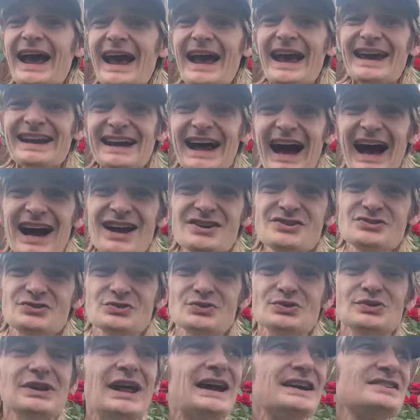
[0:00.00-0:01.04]
And I
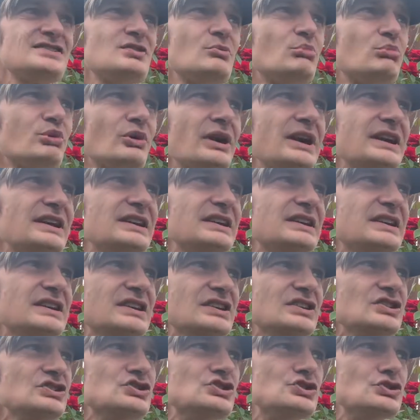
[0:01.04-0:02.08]
do like to break it
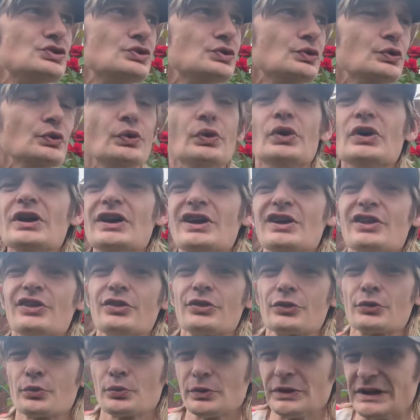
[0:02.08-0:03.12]
into
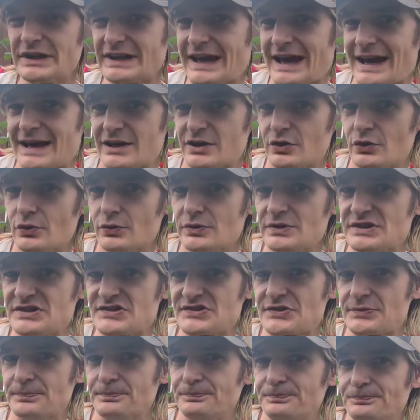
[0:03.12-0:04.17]
three
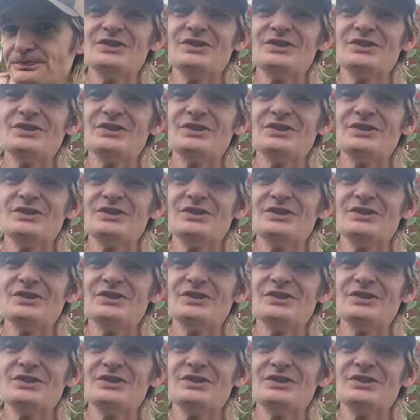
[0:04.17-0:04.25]
categories.